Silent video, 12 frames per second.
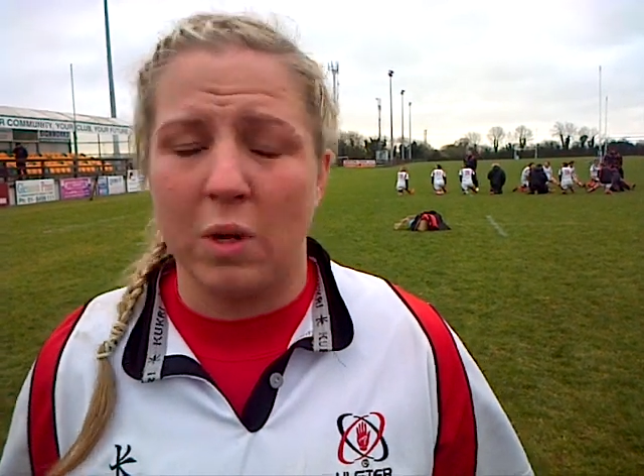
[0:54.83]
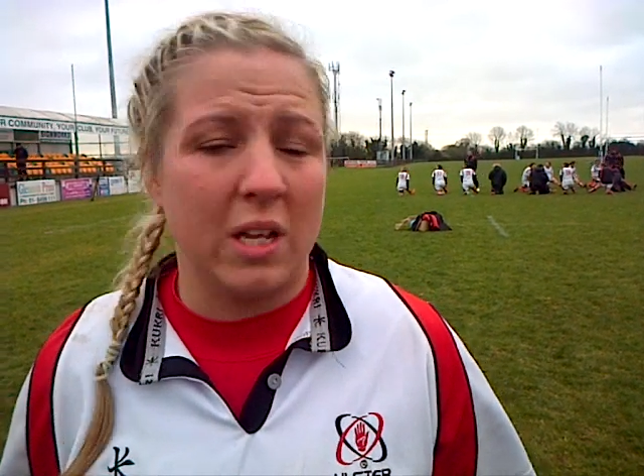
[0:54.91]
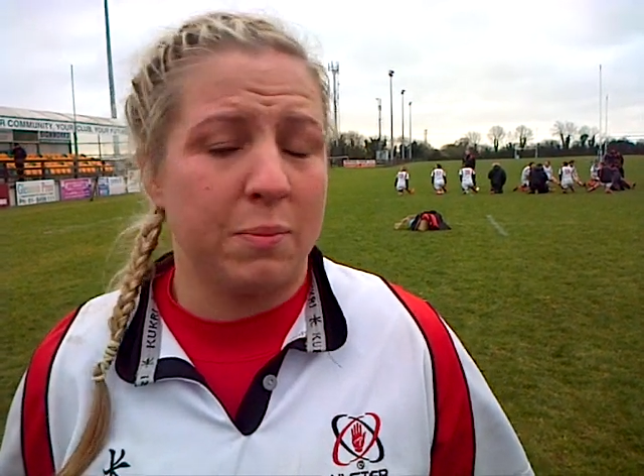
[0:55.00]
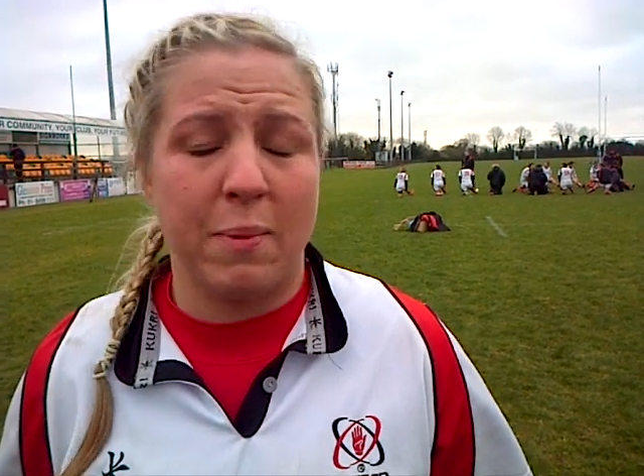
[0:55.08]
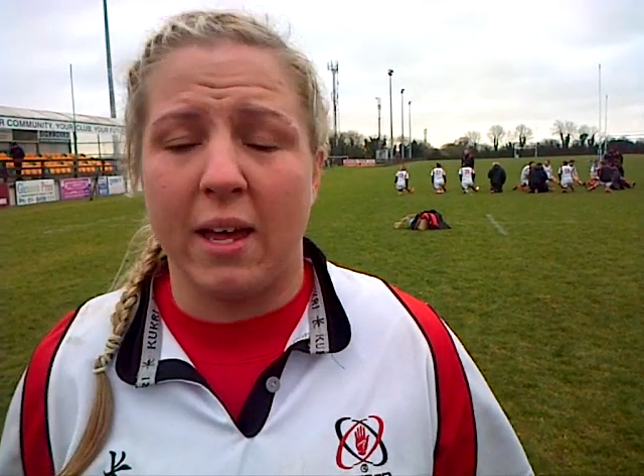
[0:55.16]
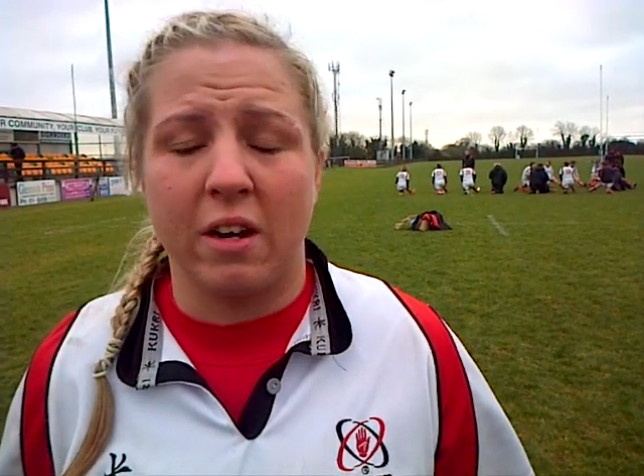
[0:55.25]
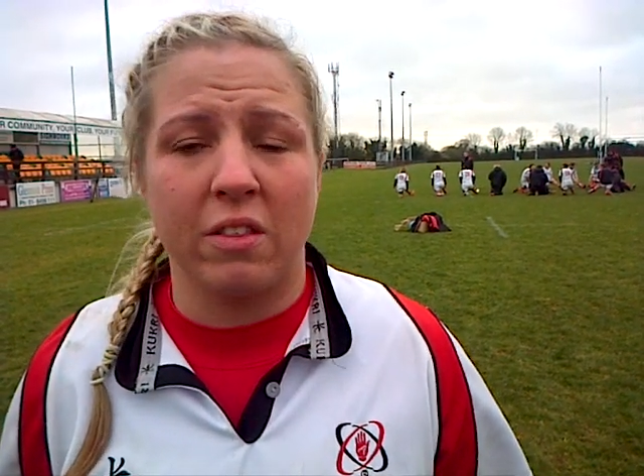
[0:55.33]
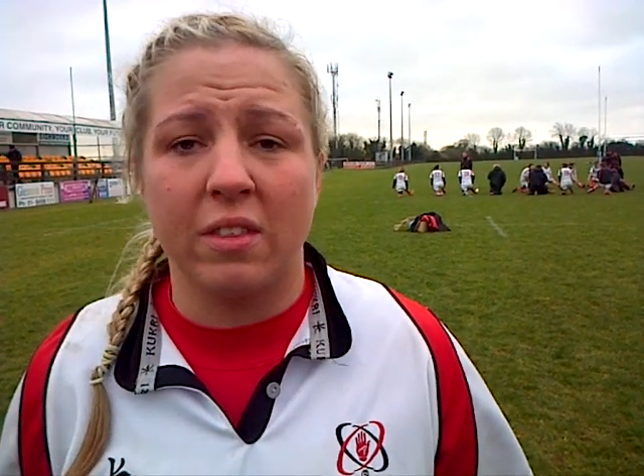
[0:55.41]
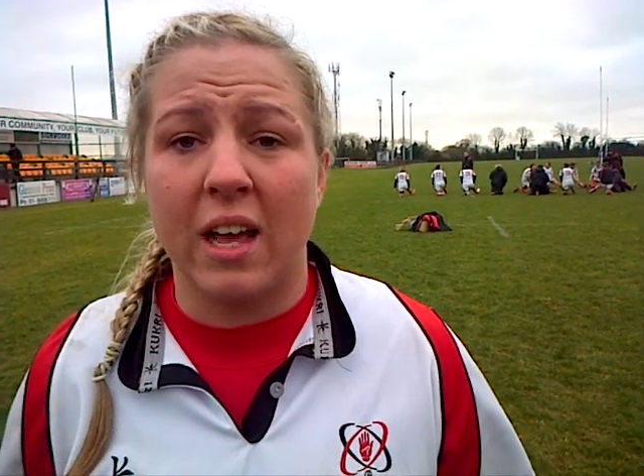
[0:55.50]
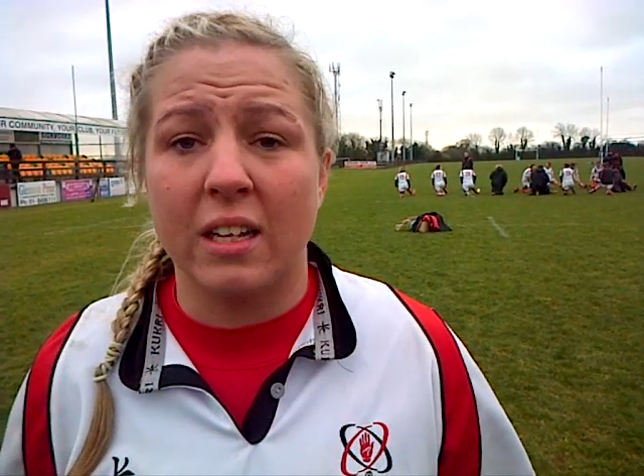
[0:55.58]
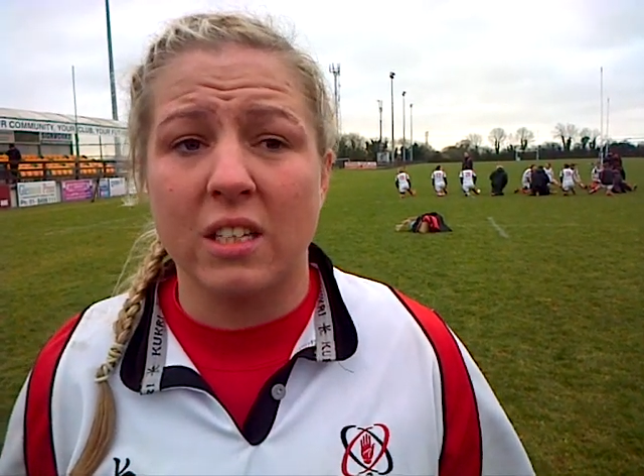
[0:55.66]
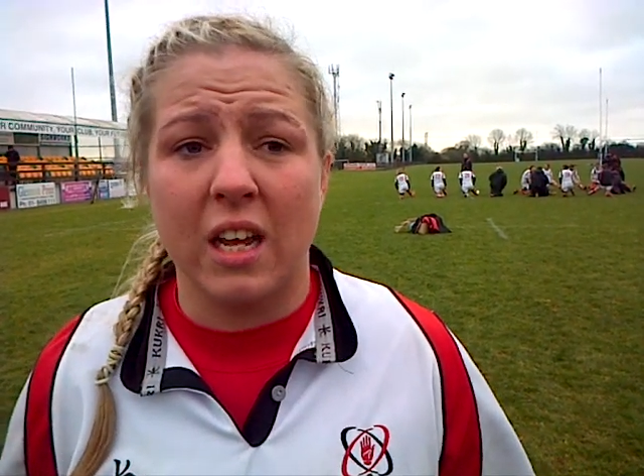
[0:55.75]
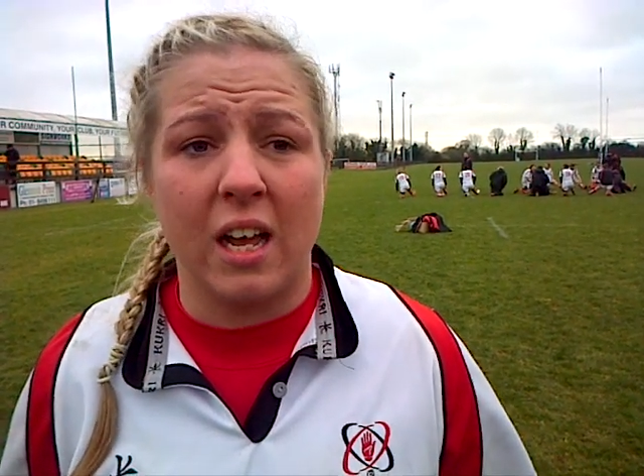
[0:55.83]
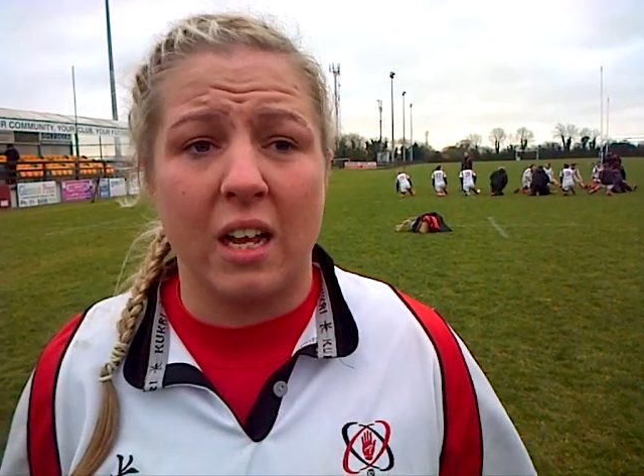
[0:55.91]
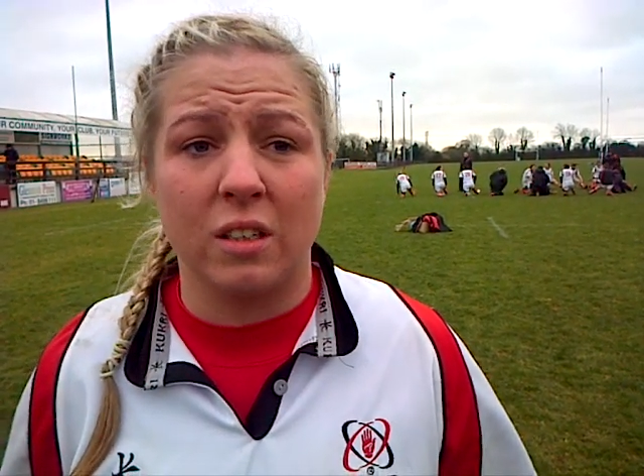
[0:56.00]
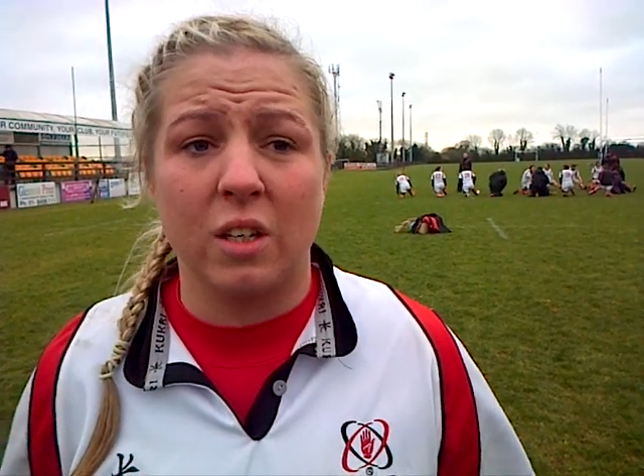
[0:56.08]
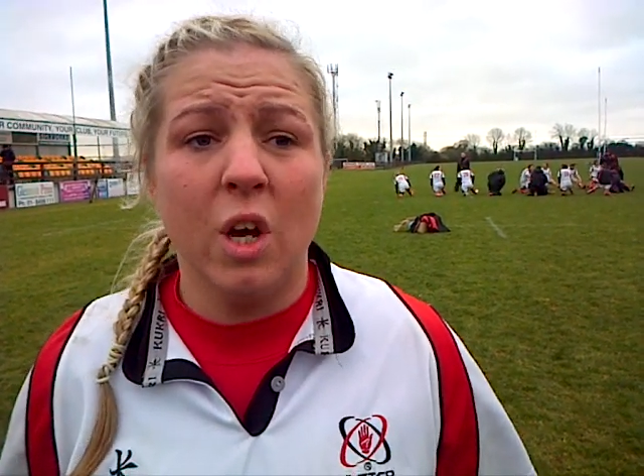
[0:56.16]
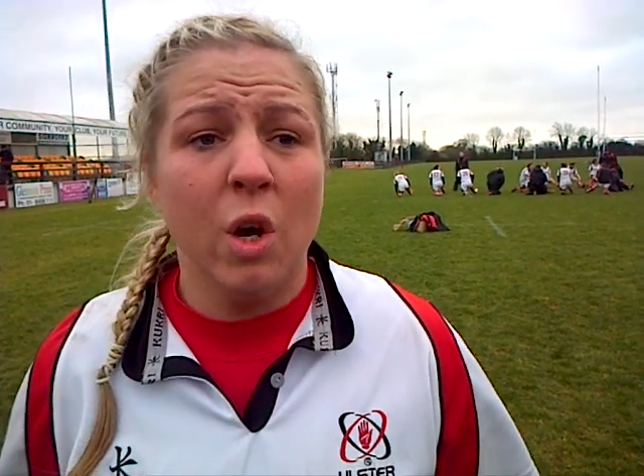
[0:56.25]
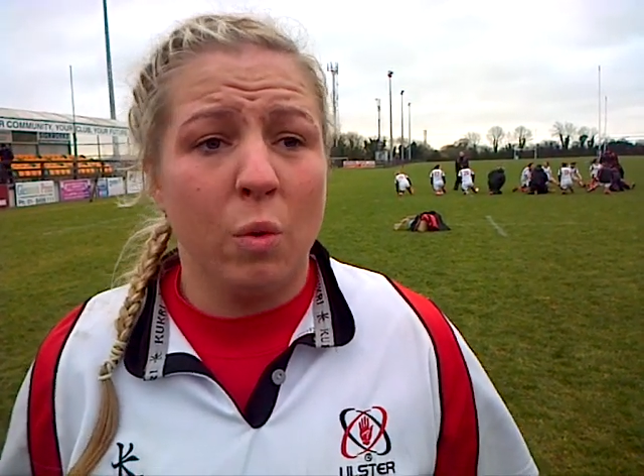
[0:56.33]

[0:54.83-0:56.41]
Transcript: is better than that, and